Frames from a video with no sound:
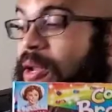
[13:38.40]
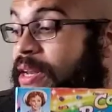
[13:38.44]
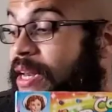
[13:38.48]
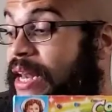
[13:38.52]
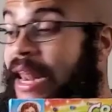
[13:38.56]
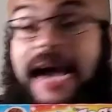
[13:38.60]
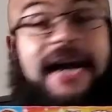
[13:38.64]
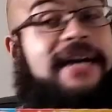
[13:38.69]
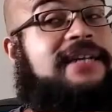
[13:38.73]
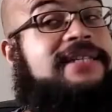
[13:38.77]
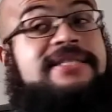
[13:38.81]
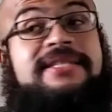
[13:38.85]

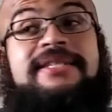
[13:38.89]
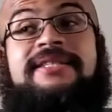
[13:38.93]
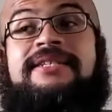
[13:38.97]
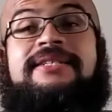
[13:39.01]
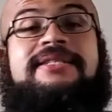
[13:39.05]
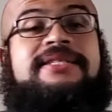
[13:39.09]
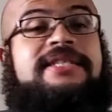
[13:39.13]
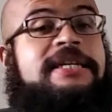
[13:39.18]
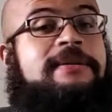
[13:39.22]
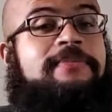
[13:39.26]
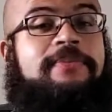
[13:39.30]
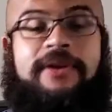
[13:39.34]
Next to the
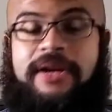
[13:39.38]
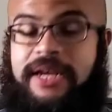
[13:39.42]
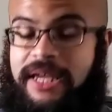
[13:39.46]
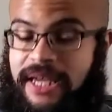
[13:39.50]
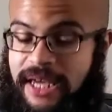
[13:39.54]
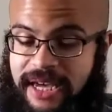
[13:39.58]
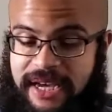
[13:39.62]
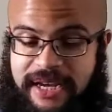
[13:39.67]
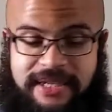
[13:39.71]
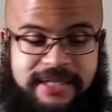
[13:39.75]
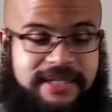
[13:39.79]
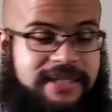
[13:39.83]
zebra
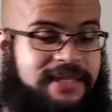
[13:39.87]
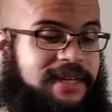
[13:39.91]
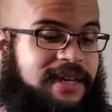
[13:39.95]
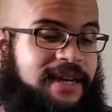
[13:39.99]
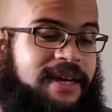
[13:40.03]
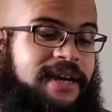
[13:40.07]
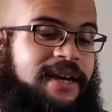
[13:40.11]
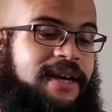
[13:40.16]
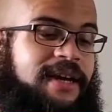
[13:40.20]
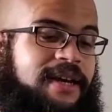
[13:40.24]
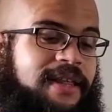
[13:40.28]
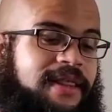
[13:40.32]
cakes,
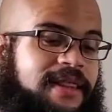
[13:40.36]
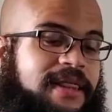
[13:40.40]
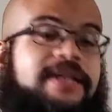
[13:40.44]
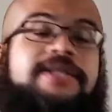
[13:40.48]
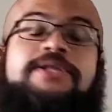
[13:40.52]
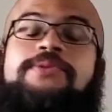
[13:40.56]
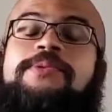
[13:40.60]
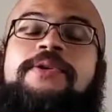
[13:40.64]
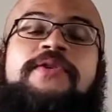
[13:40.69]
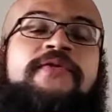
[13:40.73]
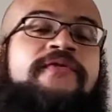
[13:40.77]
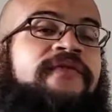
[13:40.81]

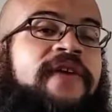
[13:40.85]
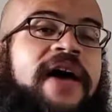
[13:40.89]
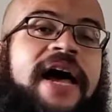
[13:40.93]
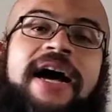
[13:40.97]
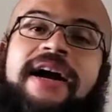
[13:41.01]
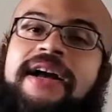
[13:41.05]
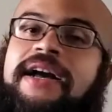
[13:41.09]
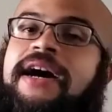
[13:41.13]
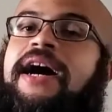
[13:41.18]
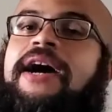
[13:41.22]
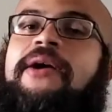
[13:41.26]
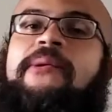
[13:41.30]
this was
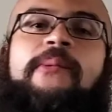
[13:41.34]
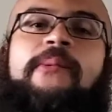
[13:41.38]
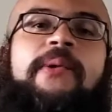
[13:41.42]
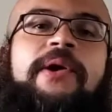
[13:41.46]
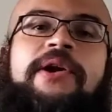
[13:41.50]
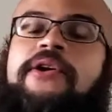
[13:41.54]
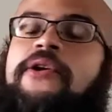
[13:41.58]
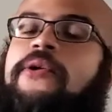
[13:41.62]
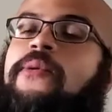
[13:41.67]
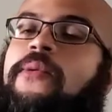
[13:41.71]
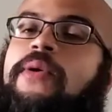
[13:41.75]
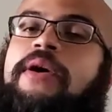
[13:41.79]
Fat Guy
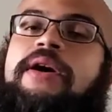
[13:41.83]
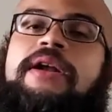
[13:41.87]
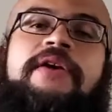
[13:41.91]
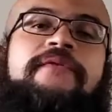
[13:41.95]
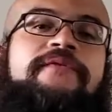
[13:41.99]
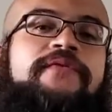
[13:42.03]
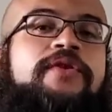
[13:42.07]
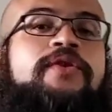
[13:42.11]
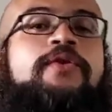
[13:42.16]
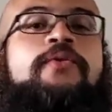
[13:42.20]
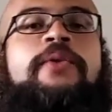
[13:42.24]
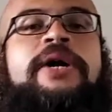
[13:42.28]
101.
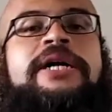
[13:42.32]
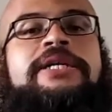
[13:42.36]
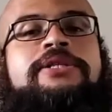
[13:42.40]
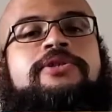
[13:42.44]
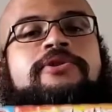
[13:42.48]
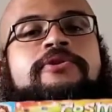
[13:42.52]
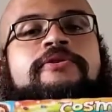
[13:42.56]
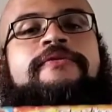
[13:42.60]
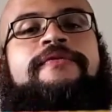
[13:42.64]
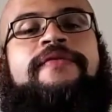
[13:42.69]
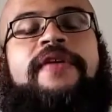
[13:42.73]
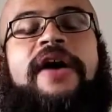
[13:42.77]
If you went
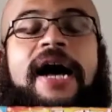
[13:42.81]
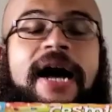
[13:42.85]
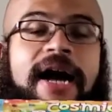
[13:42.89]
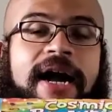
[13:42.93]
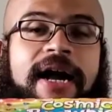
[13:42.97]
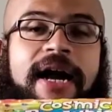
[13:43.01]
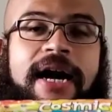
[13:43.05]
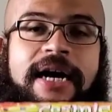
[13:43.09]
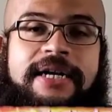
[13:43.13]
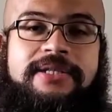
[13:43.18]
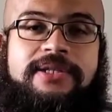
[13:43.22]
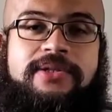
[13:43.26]
to Fat
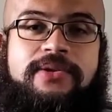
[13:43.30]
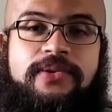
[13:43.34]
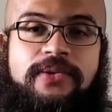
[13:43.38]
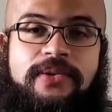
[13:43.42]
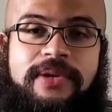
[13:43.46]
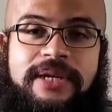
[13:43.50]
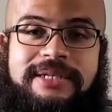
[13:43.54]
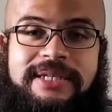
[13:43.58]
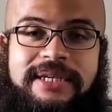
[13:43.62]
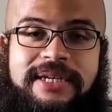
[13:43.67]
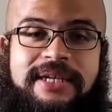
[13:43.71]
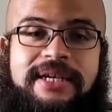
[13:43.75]
Guy school
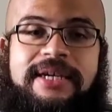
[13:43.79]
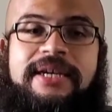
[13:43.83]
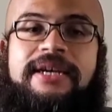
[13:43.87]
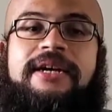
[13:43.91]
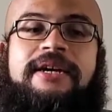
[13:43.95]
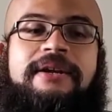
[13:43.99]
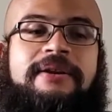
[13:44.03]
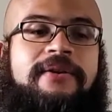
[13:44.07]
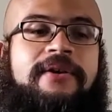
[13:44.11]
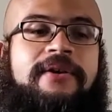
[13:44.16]
as a kid,